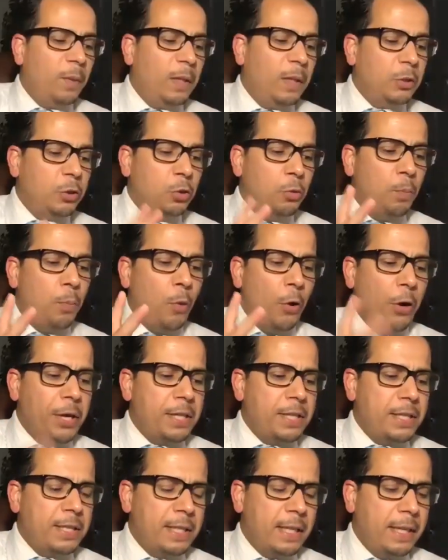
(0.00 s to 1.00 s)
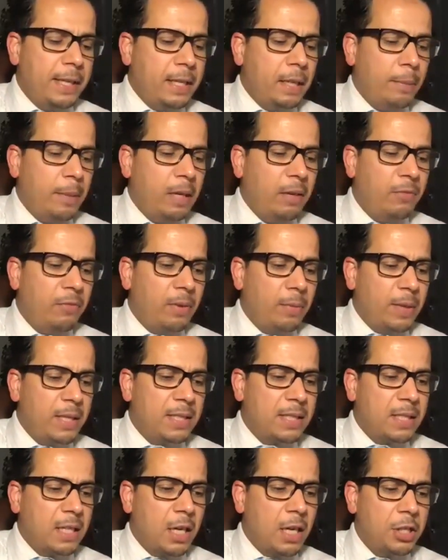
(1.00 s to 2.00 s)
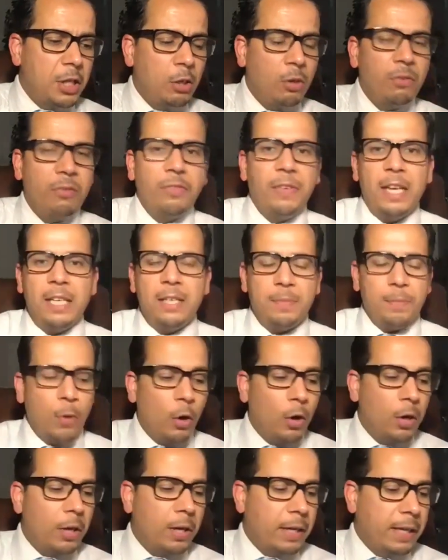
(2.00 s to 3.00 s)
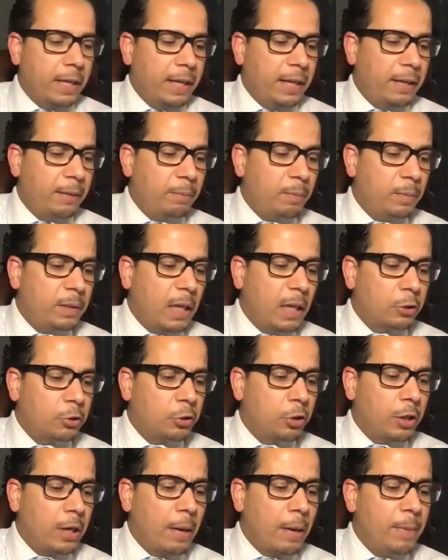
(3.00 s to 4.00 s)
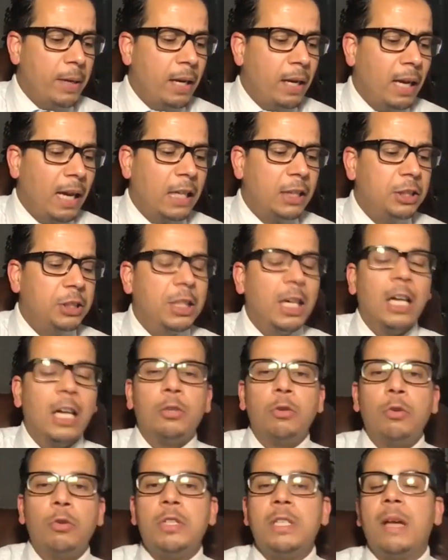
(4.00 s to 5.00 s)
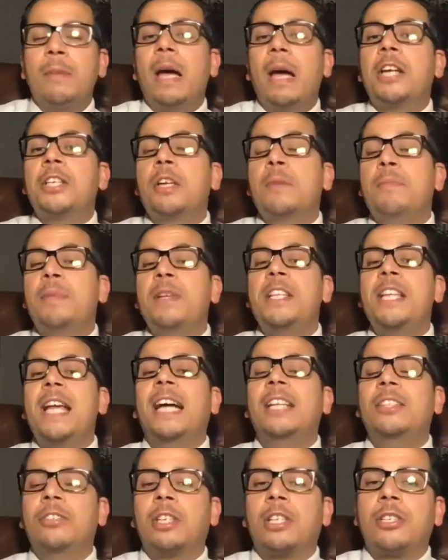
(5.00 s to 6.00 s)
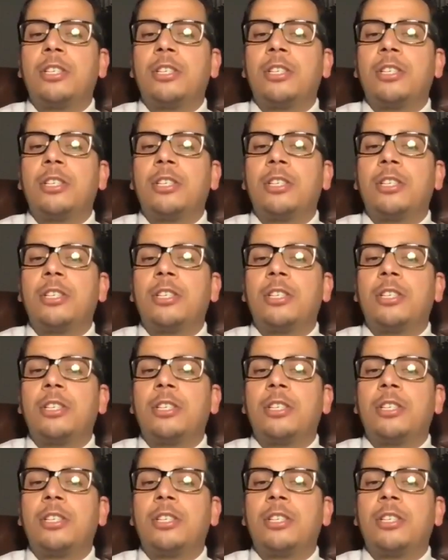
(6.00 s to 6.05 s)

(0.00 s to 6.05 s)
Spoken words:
the 2 points coming from discussion on Facebook, Dr. Amir Al-Hajjaj, who is actually pediatric